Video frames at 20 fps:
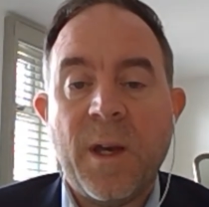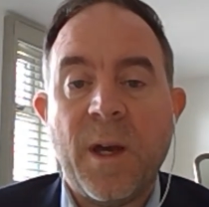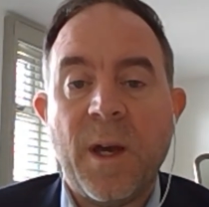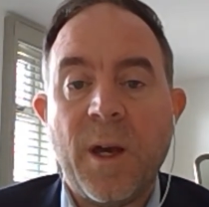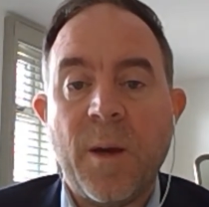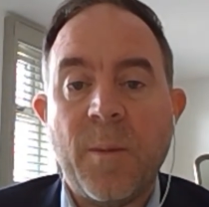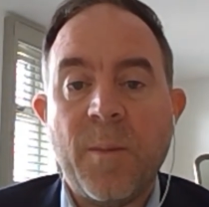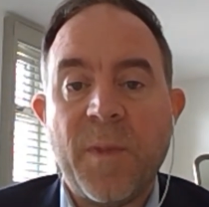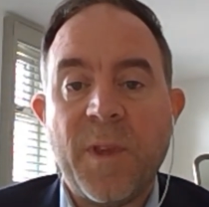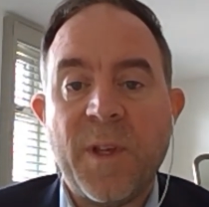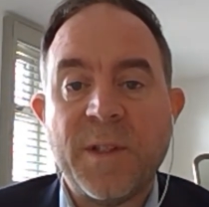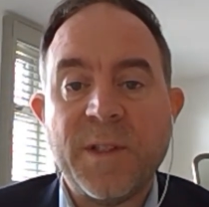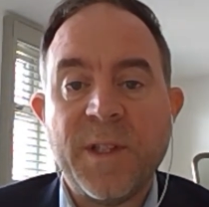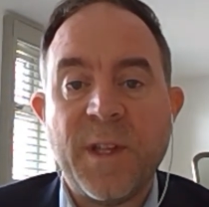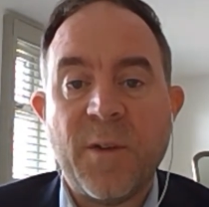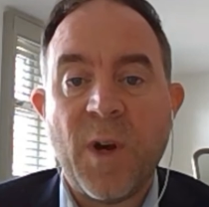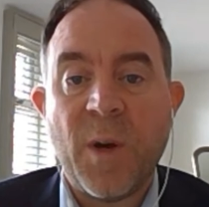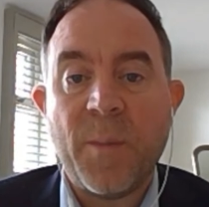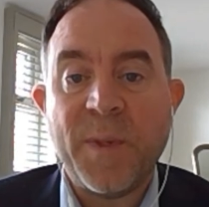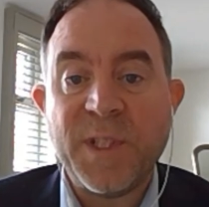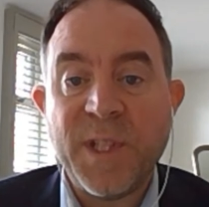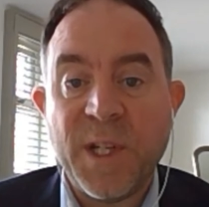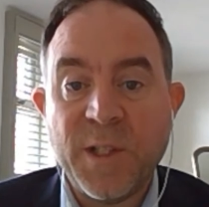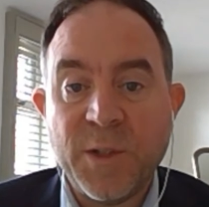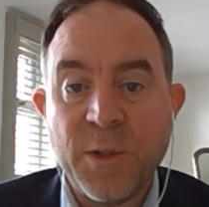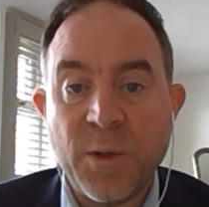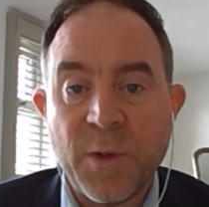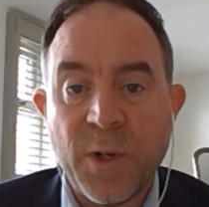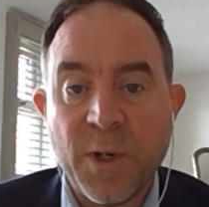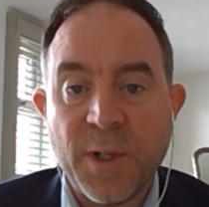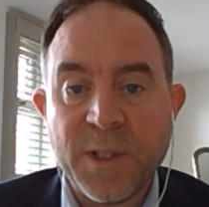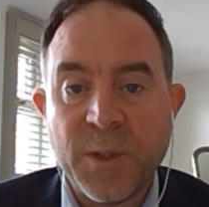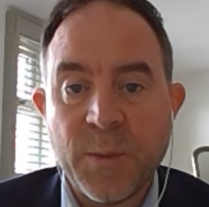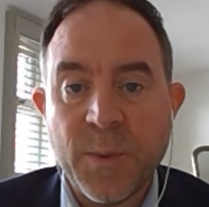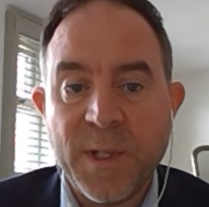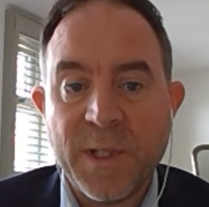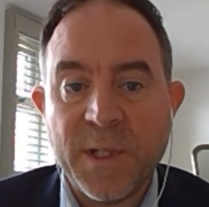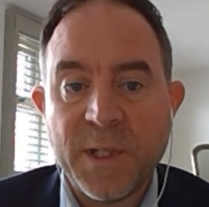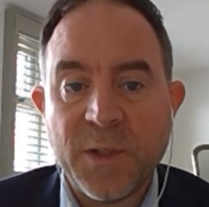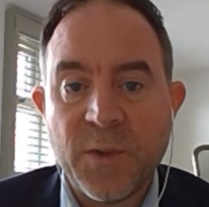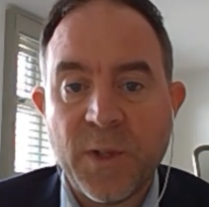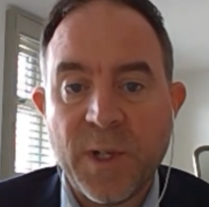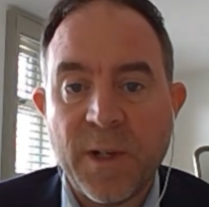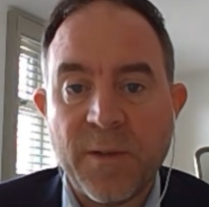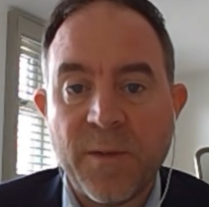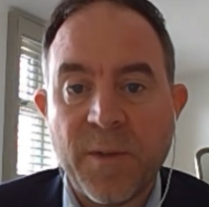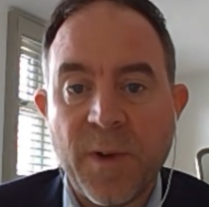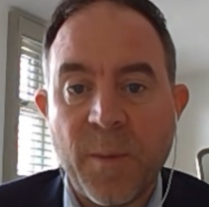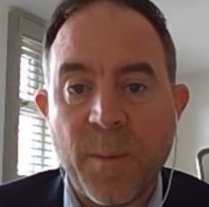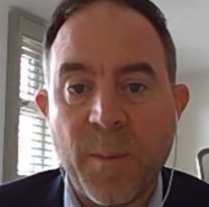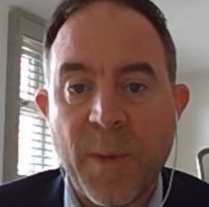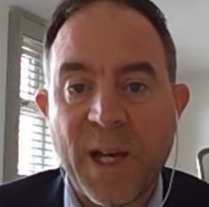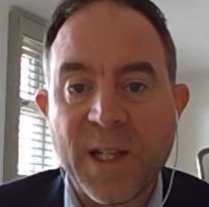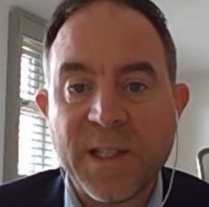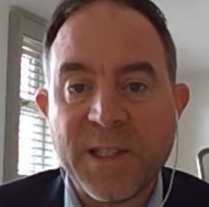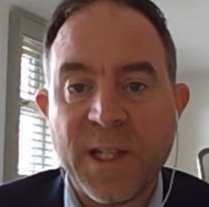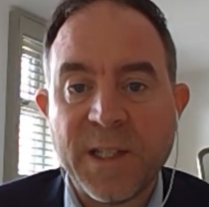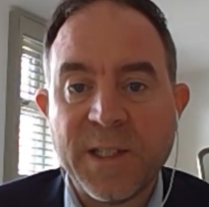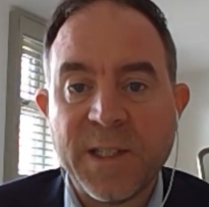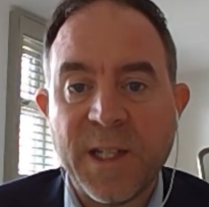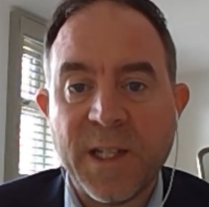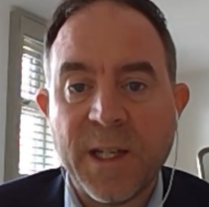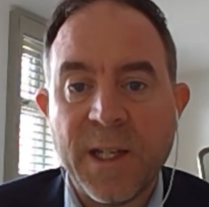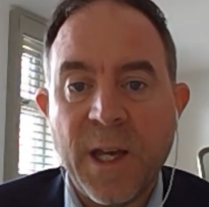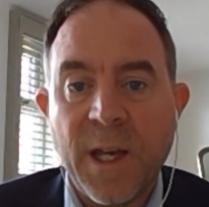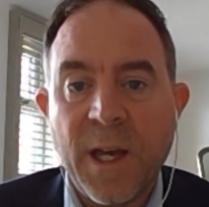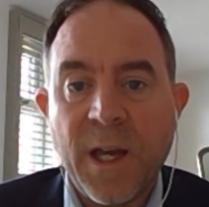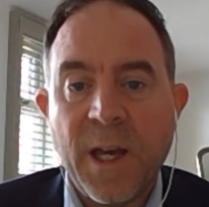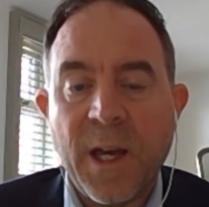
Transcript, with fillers: um, that there are potential costs to industry of um, accessing